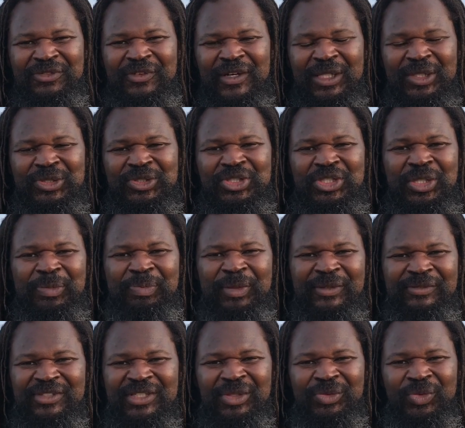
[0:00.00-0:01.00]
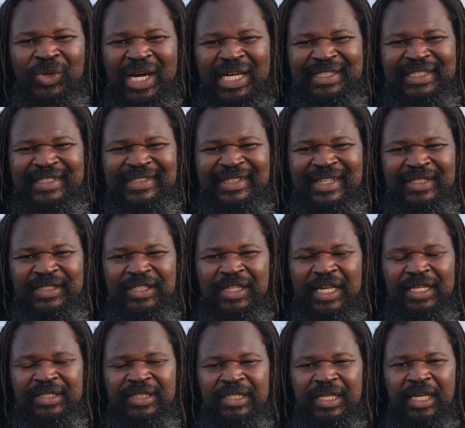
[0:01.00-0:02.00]
fellowship of Sunrise and
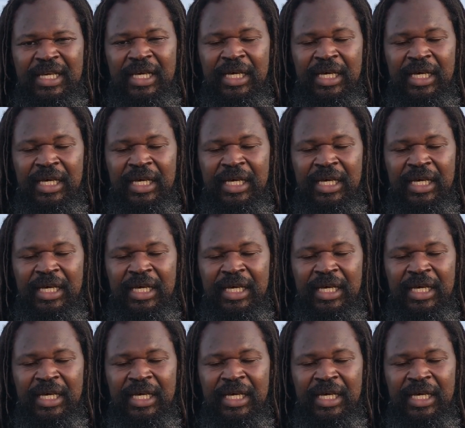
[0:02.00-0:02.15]
Sunsets.